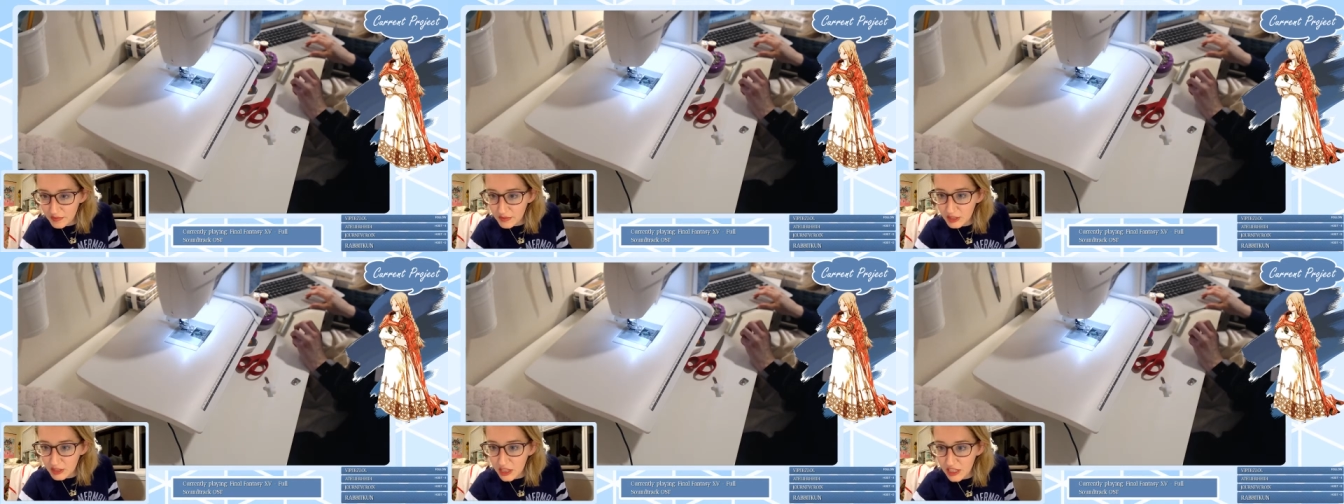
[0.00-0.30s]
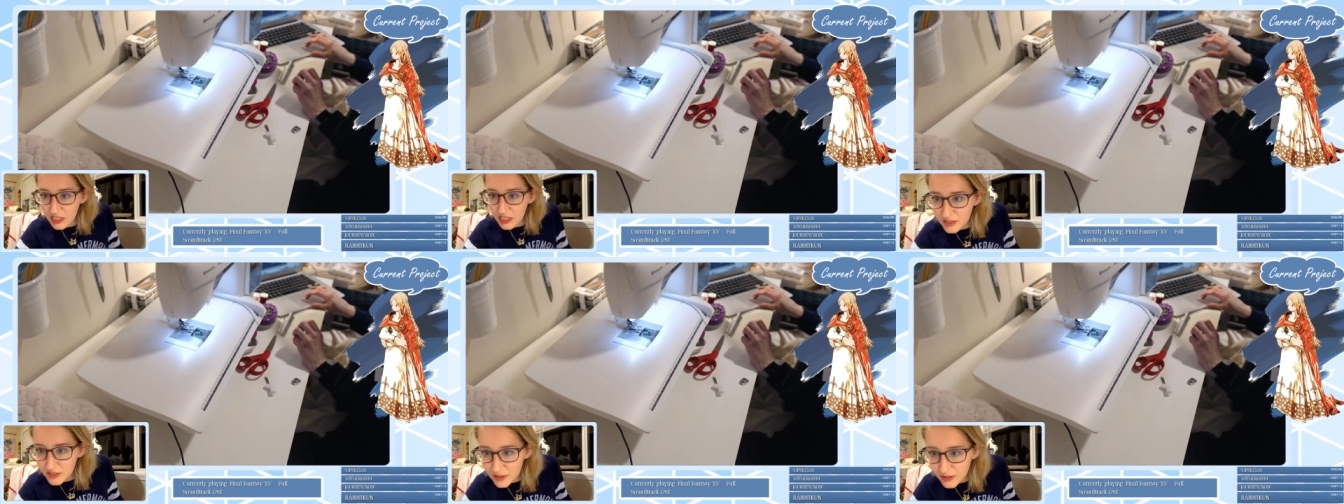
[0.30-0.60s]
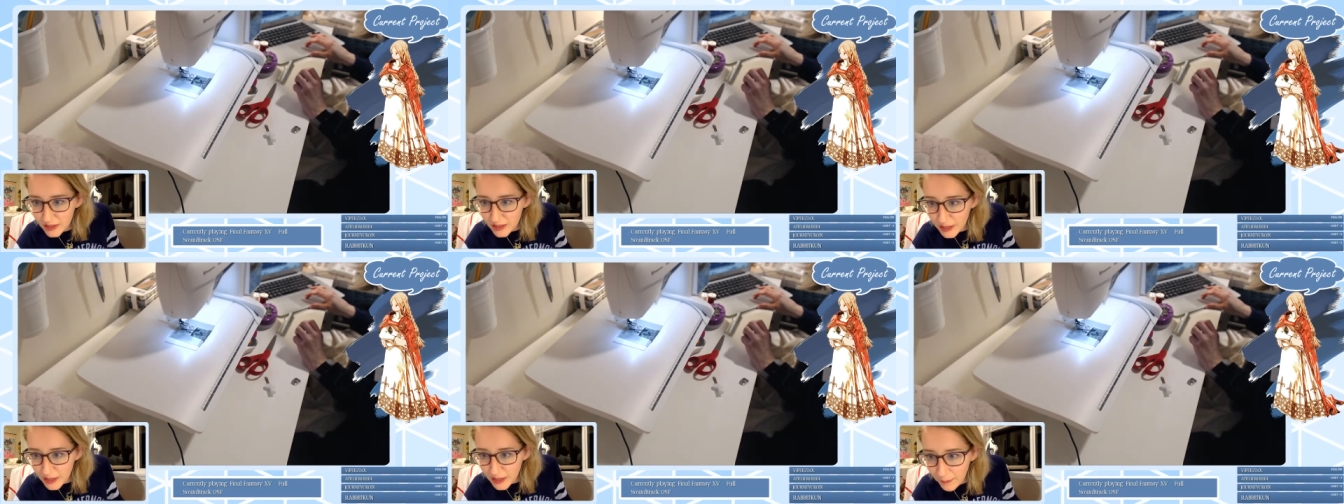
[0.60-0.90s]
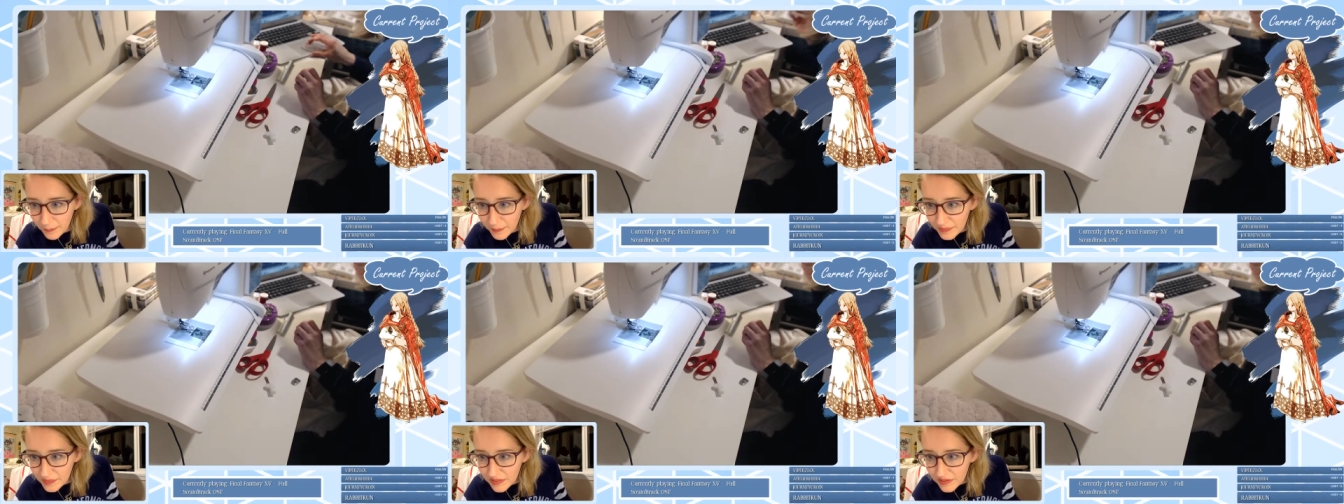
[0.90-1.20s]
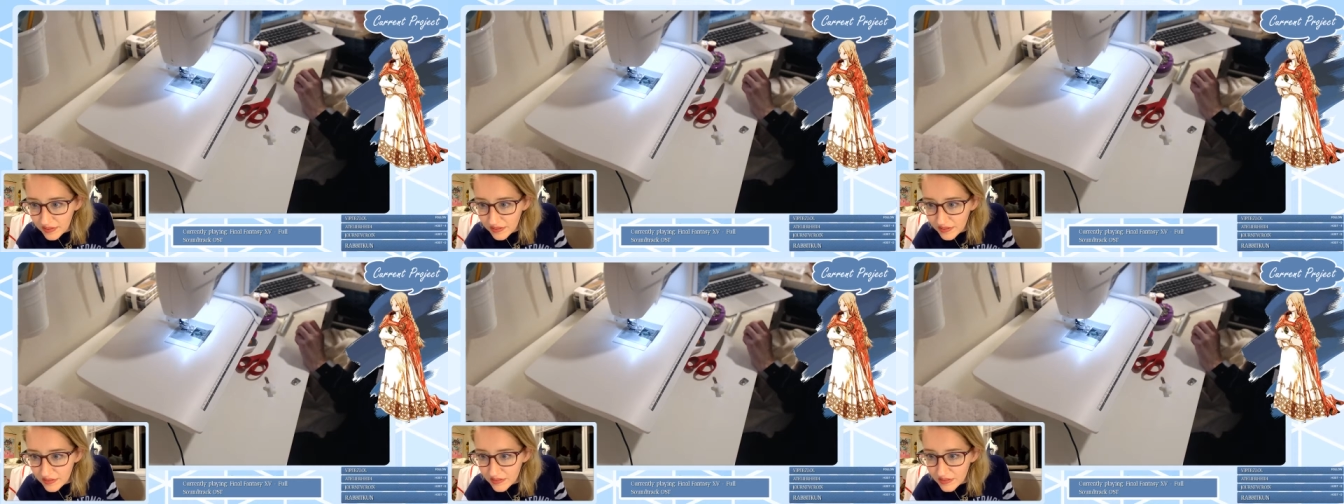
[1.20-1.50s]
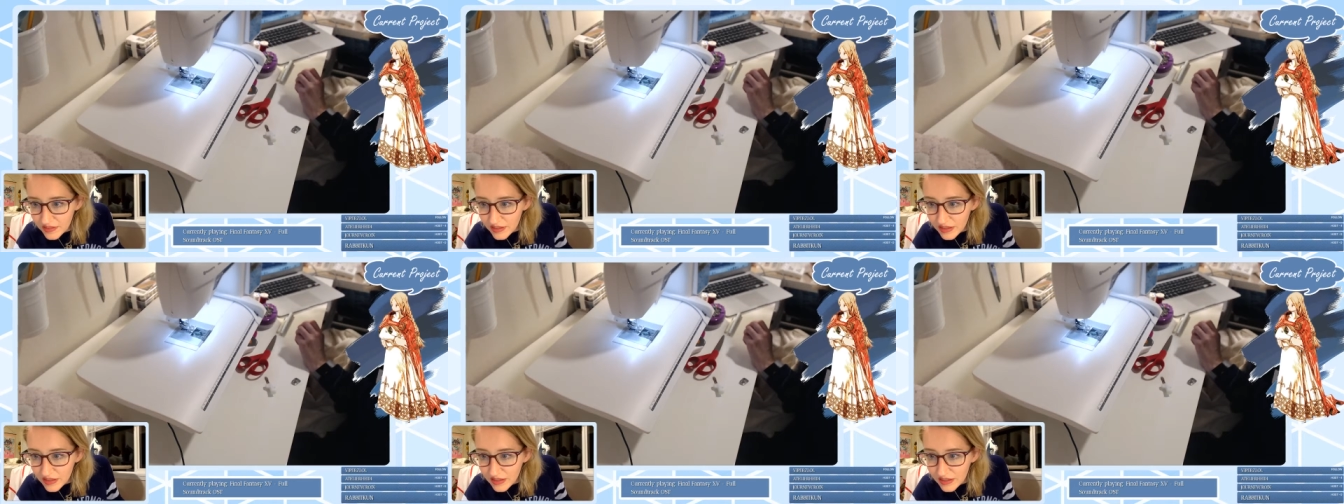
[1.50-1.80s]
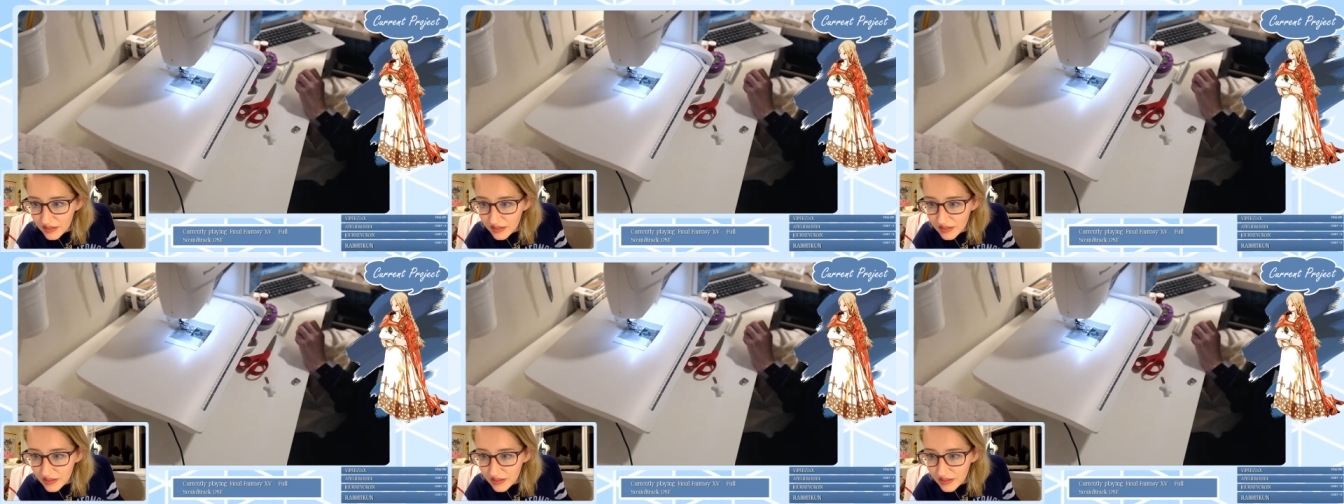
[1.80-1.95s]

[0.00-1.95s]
check on the stream. Let's see.